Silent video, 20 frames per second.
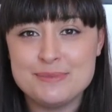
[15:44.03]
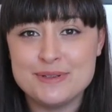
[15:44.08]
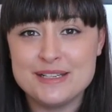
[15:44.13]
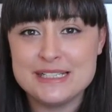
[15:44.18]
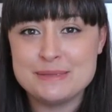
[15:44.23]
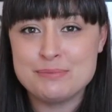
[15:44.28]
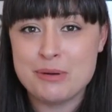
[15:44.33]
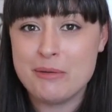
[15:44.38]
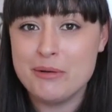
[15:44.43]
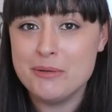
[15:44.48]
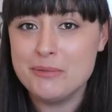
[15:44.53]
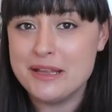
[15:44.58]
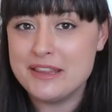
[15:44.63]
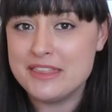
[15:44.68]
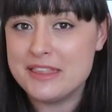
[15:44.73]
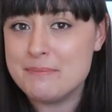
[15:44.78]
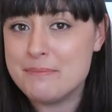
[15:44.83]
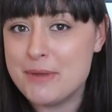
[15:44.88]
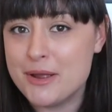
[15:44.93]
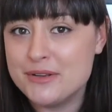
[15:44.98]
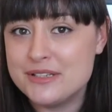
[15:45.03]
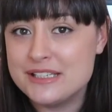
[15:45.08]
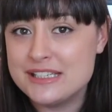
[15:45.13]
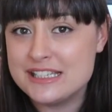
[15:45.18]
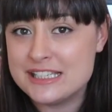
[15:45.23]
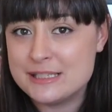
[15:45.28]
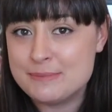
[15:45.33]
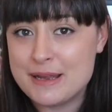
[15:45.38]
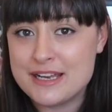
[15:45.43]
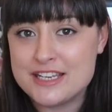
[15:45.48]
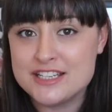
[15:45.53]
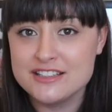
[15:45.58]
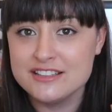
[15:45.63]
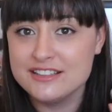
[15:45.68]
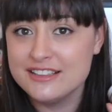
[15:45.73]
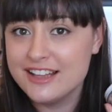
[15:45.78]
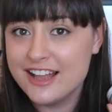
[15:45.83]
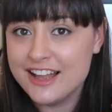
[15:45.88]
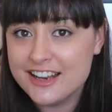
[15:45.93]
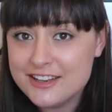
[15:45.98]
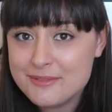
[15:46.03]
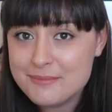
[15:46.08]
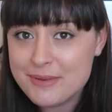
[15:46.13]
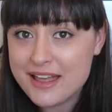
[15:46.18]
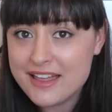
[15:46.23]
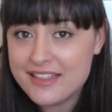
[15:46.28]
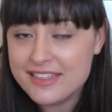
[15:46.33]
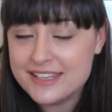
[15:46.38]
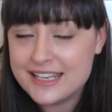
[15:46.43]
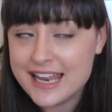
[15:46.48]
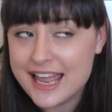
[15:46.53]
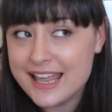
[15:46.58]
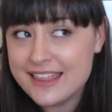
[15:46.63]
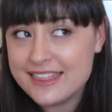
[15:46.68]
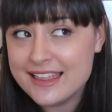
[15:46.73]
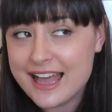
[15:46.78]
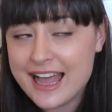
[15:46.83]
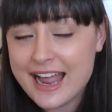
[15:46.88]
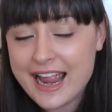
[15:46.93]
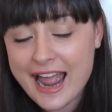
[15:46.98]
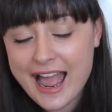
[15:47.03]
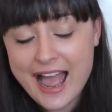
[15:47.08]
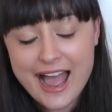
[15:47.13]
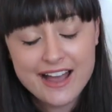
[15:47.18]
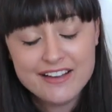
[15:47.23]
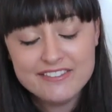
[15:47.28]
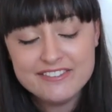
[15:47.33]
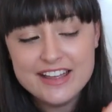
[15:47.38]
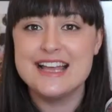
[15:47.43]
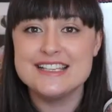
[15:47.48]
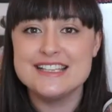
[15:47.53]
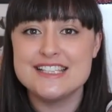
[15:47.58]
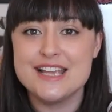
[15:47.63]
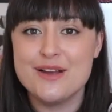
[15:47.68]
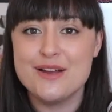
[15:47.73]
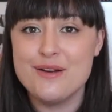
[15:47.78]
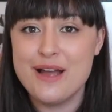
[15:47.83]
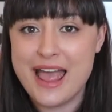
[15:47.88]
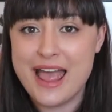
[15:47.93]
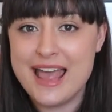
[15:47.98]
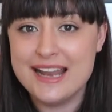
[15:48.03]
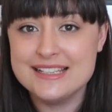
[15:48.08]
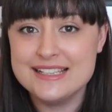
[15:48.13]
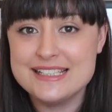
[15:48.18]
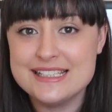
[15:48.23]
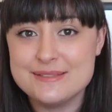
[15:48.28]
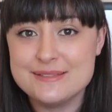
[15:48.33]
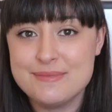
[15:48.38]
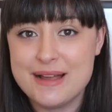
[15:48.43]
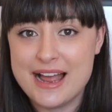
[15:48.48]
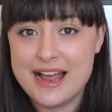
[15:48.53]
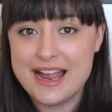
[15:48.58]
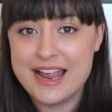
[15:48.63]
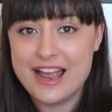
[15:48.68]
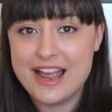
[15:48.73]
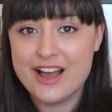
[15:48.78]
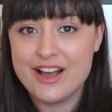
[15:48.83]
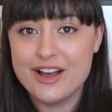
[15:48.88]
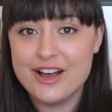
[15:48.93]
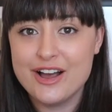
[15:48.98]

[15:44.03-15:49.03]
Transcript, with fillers: but it's probably the most special unbirthday that I have so hence my